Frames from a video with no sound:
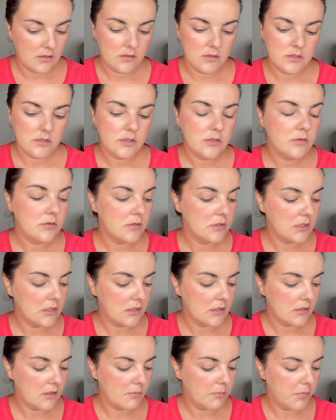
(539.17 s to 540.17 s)

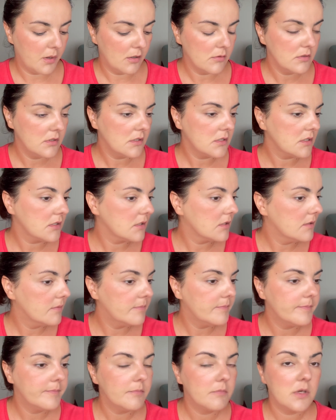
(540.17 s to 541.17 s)
using powders,
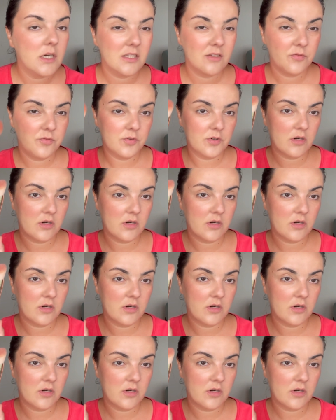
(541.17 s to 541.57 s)
but for